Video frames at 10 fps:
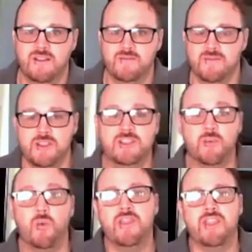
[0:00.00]
You see,
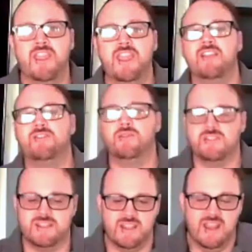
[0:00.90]
one of the gifts was
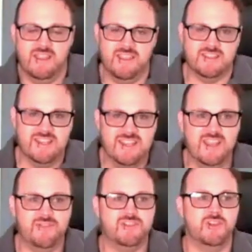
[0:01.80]
this
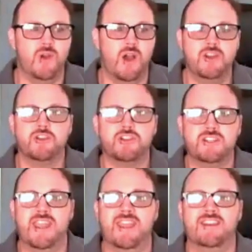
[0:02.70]
gift to
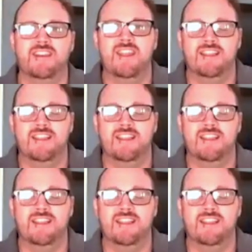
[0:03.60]
understand